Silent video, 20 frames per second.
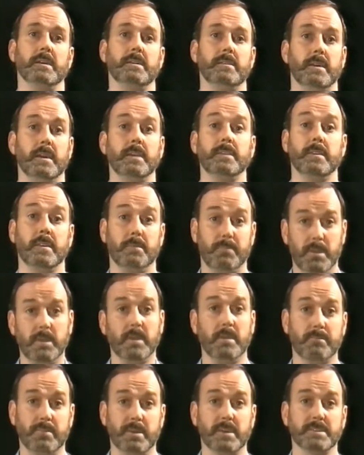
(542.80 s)
PR, and the
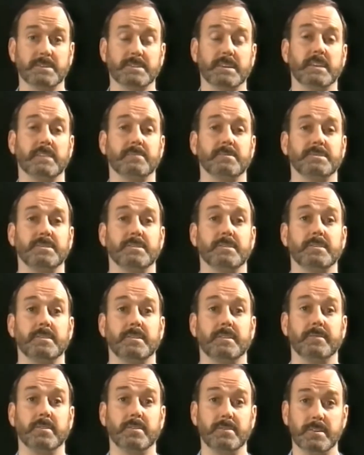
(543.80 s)
opinion polls say the
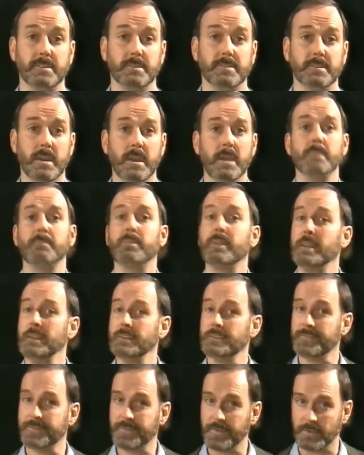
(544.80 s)
majority of you do,
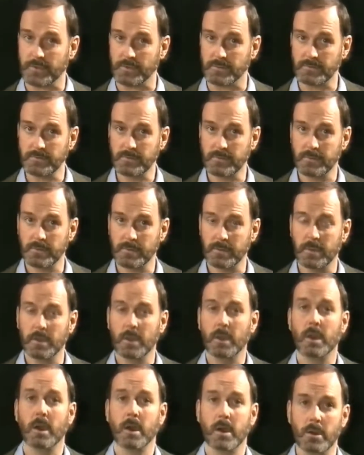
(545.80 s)
please phone
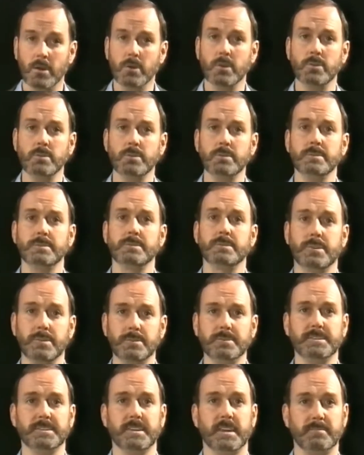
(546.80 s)

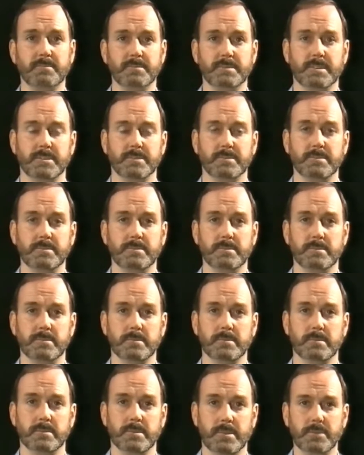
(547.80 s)
0272
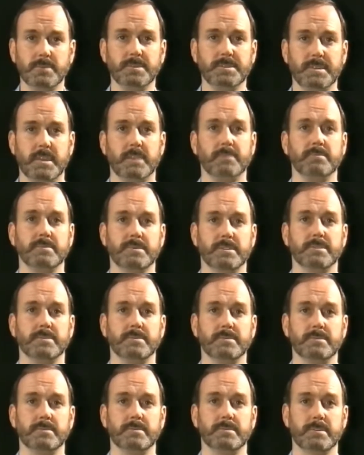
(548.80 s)

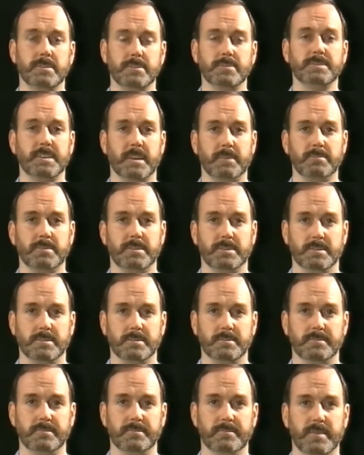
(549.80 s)
272 272.